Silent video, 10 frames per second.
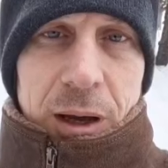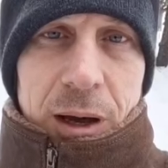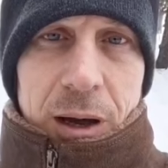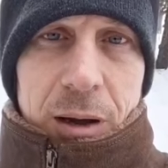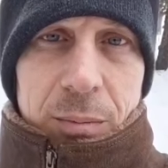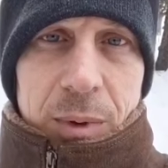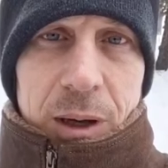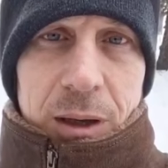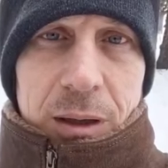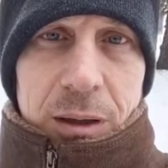
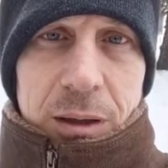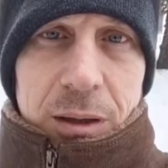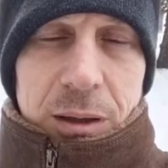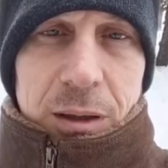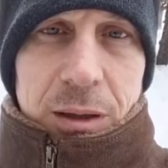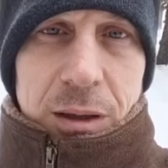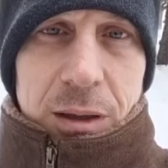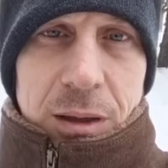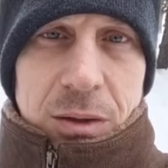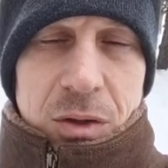
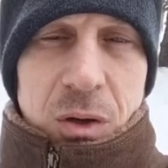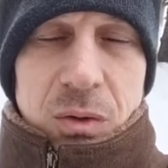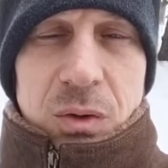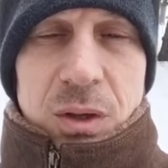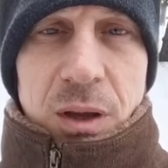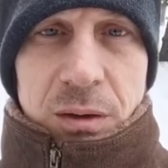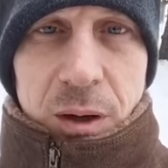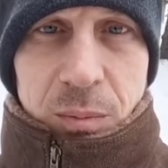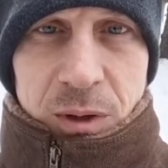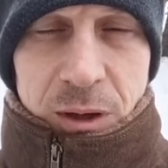It is also Silent
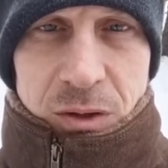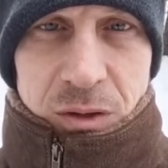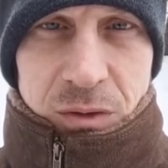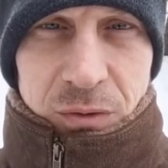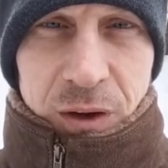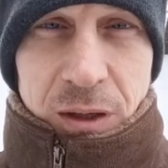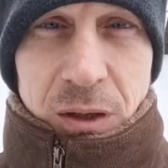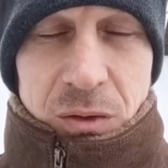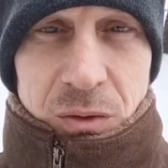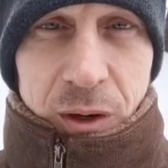Time Productions
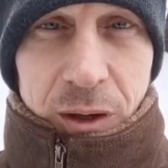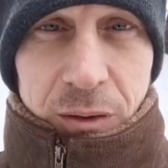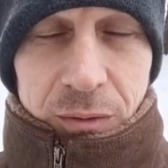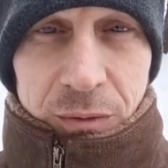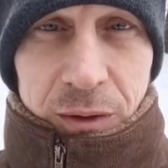Funding Drive